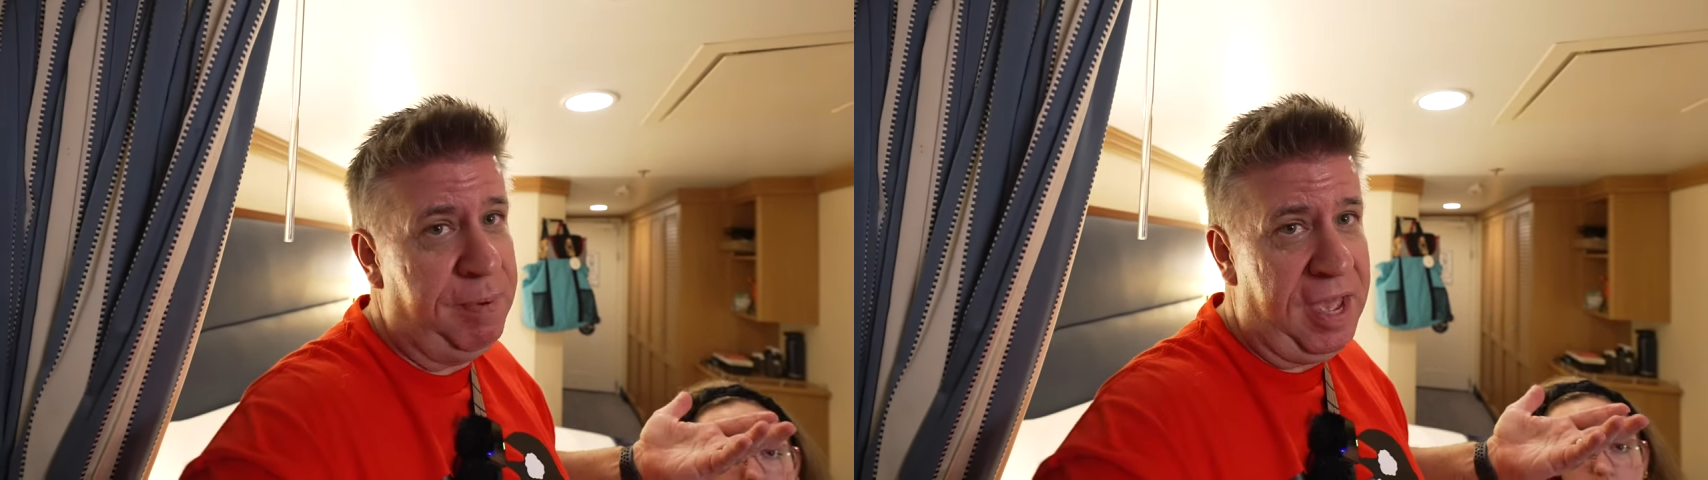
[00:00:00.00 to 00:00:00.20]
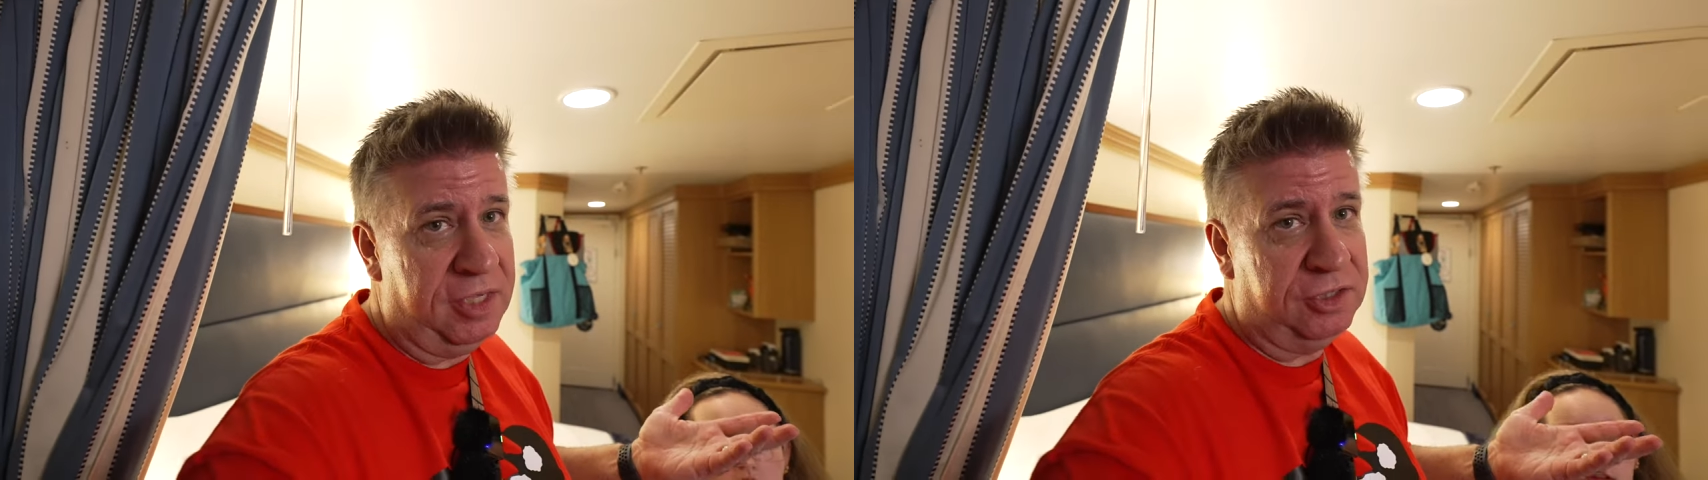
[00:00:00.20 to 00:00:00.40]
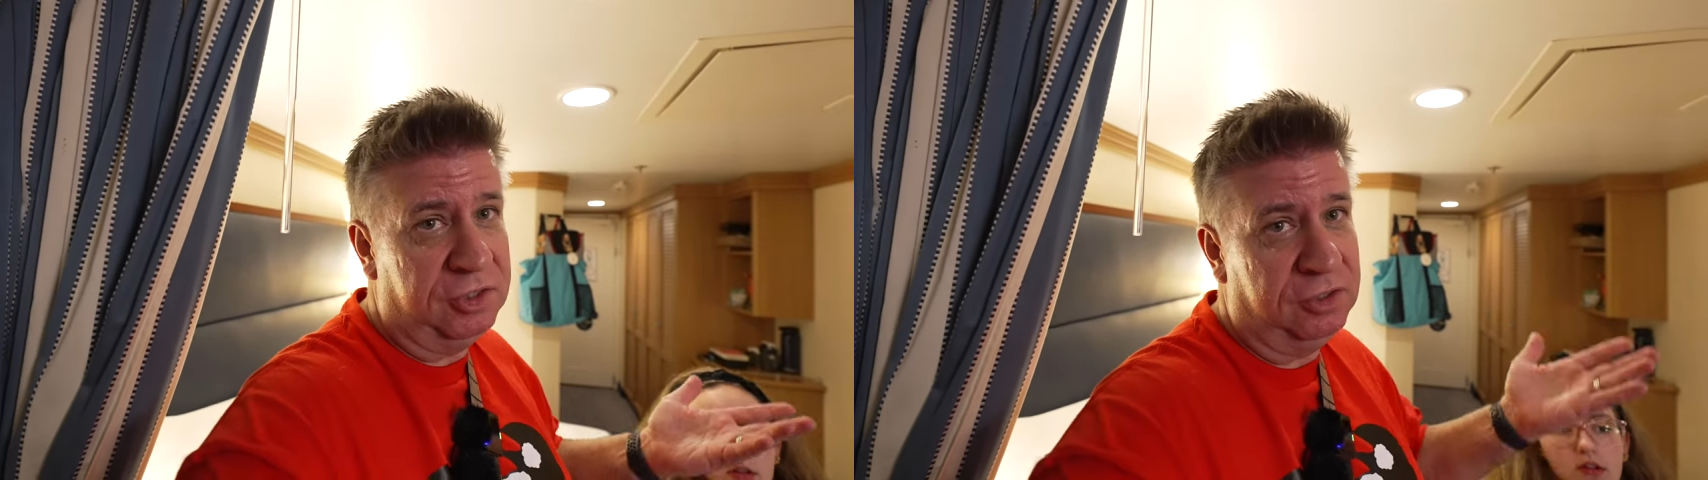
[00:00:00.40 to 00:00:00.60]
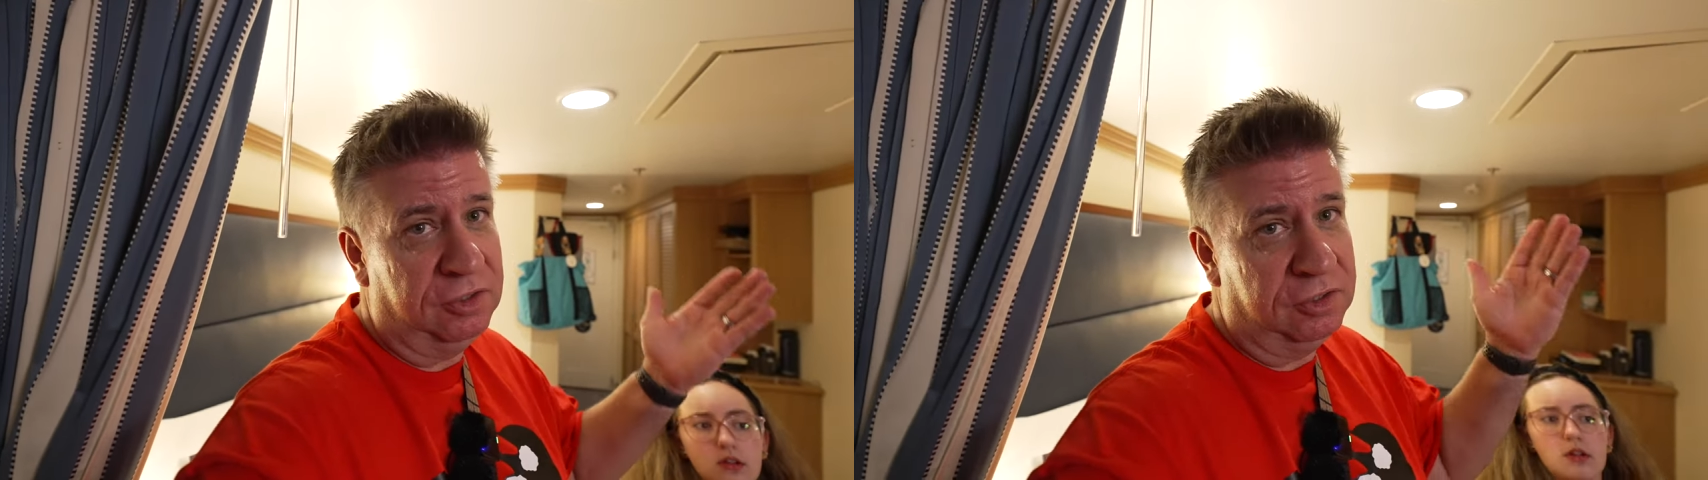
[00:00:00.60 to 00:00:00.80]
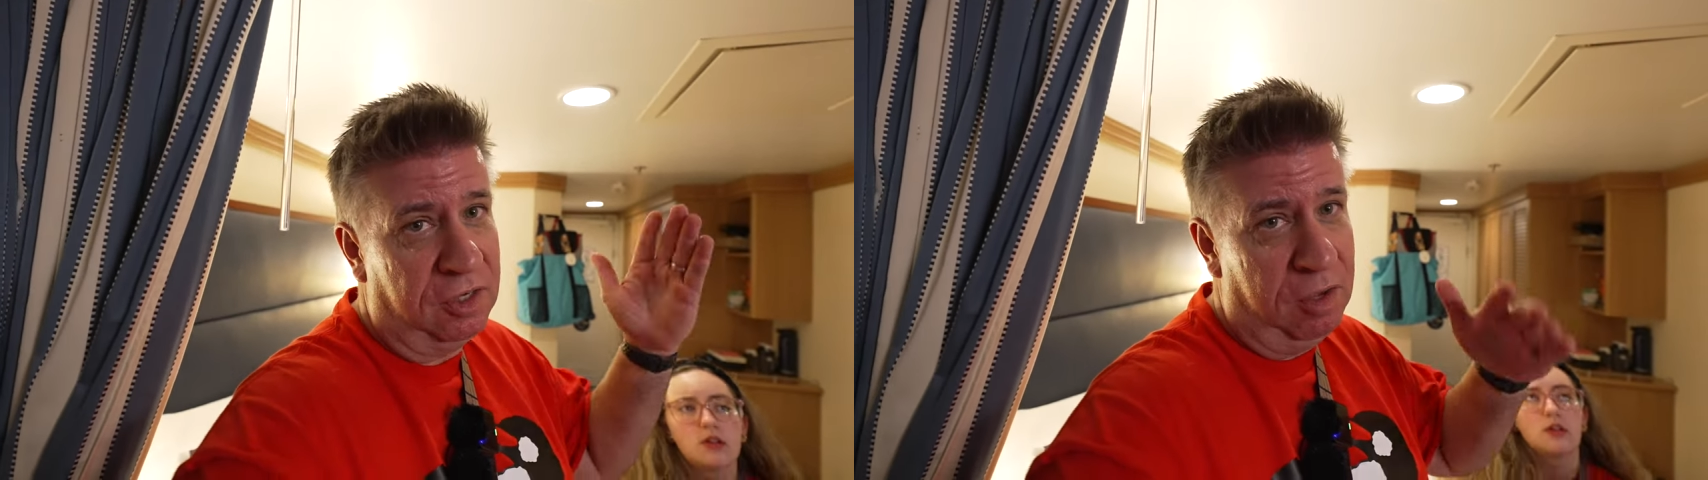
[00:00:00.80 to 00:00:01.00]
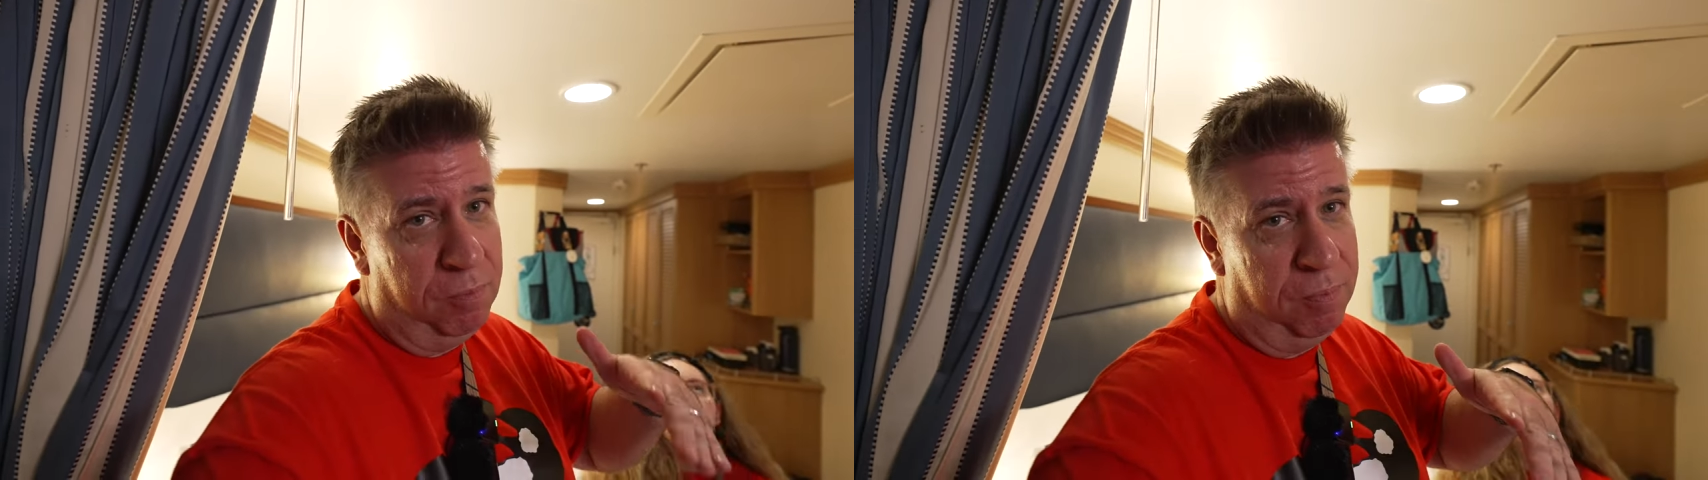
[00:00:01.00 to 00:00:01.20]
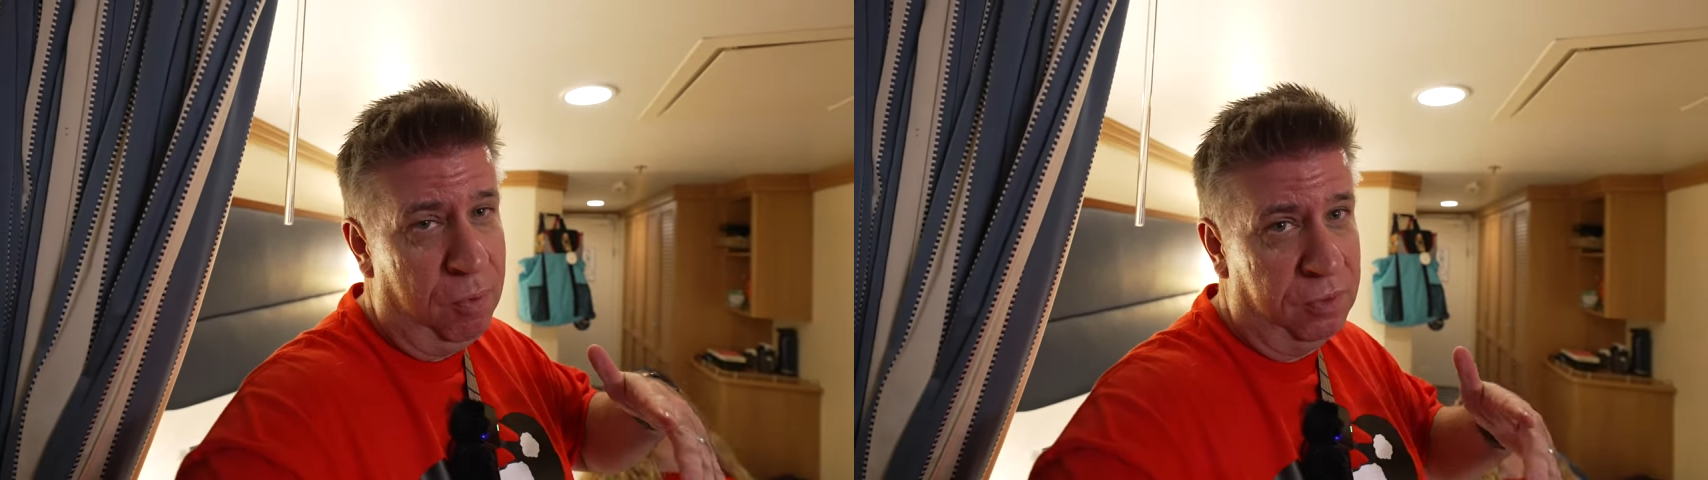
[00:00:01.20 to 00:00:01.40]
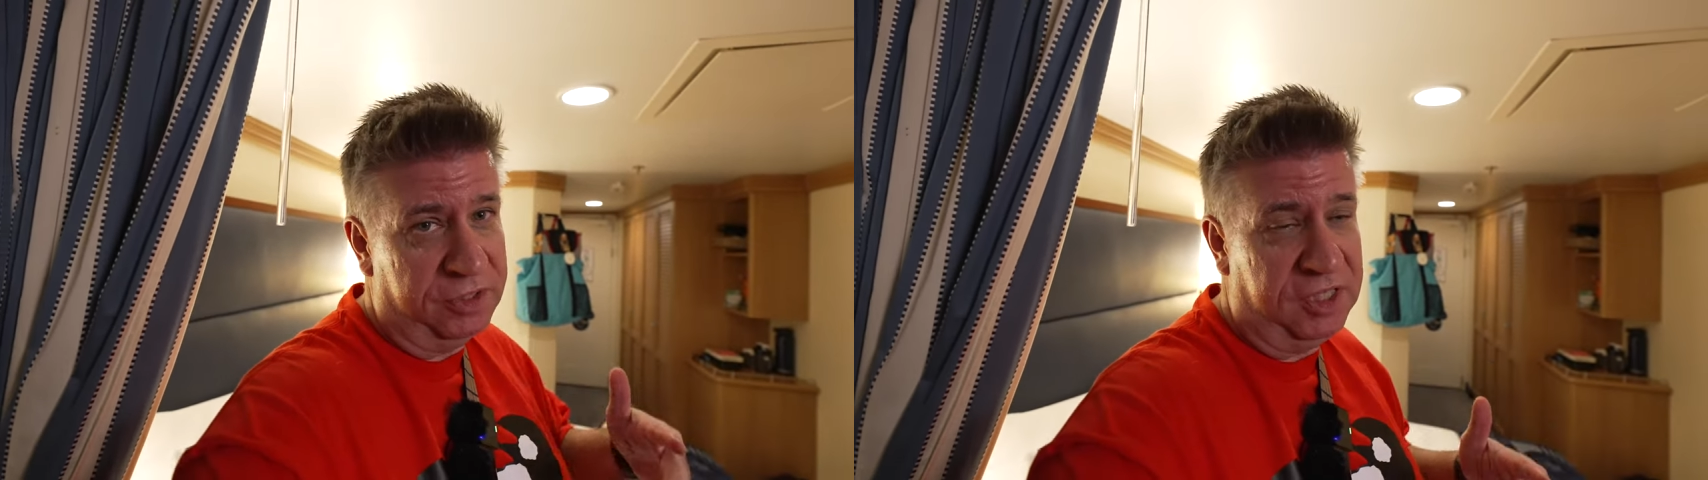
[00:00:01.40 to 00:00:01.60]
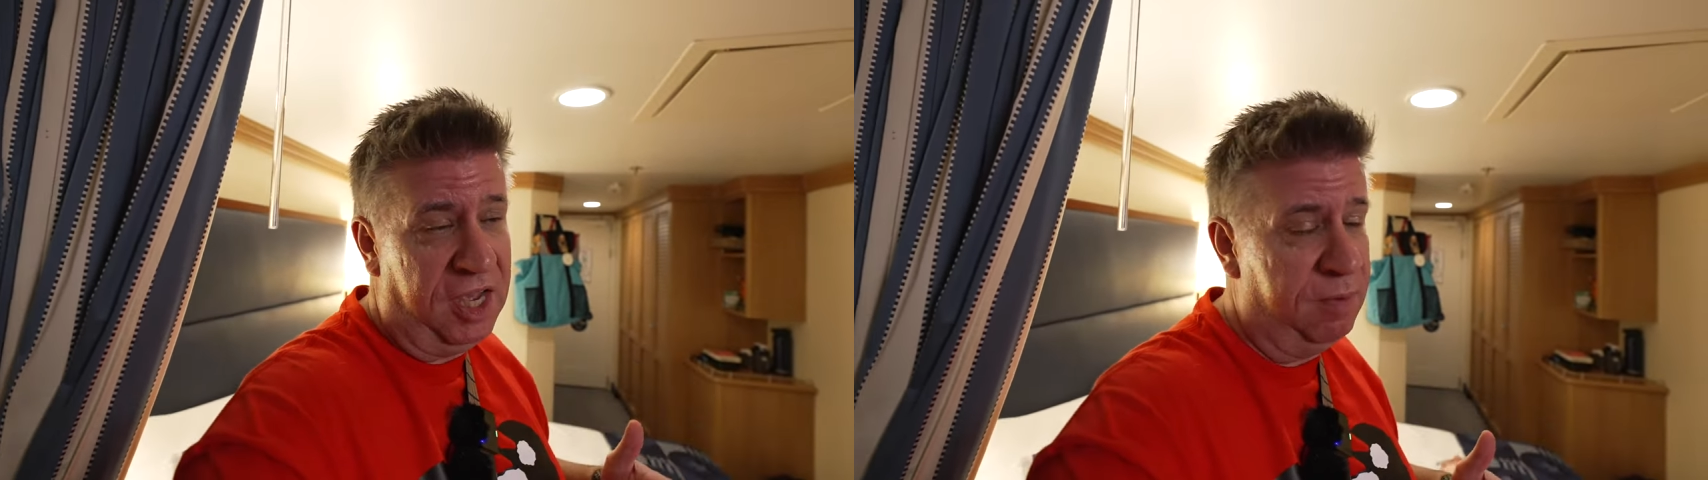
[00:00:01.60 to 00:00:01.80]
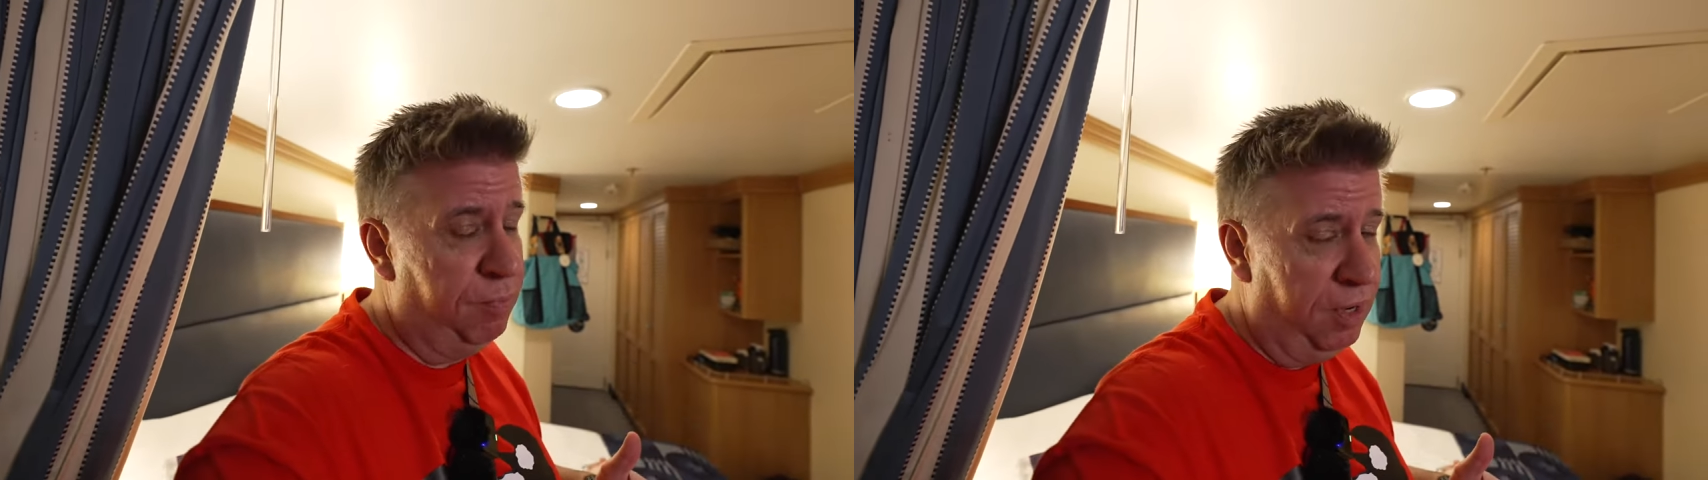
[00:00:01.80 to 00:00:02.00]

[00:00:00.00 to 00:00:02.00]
passengers on port side,